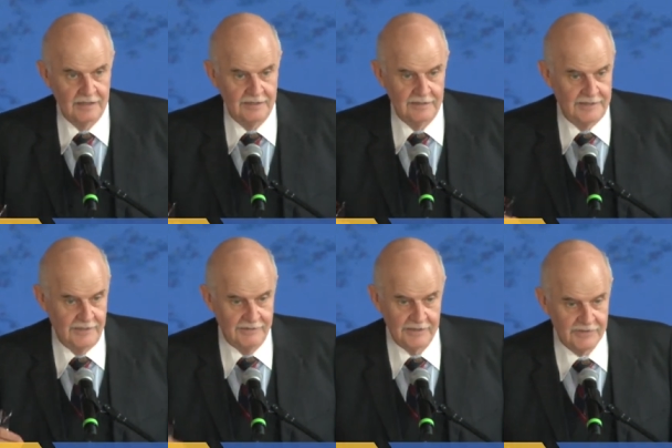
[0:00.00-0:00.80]
And
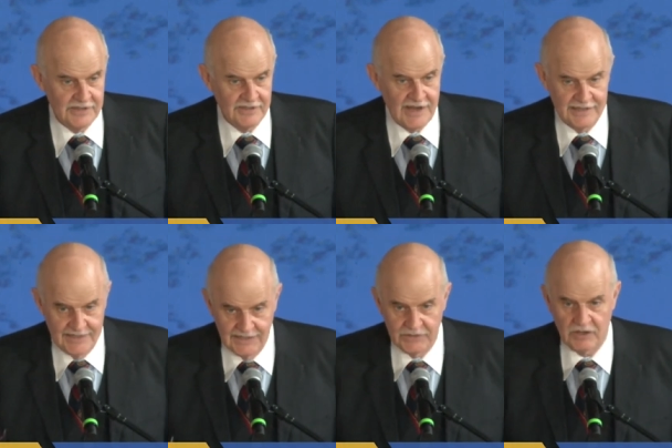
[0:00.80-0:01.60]
the only reason I
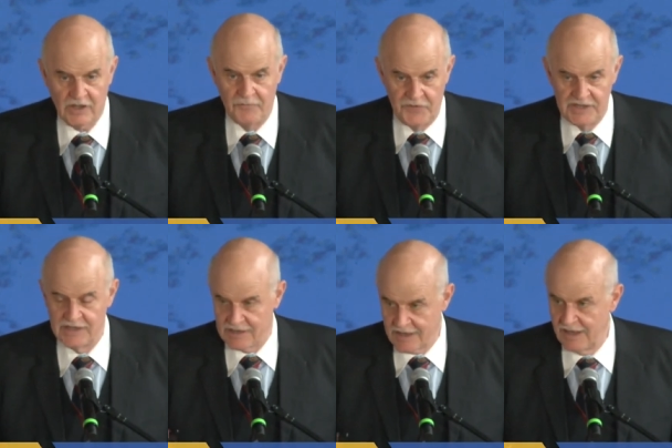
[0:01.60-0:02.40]
yielded to
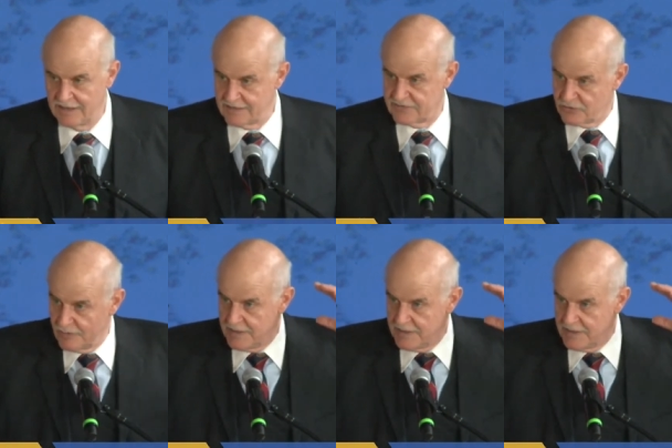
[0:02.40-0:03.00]
Covidian cult is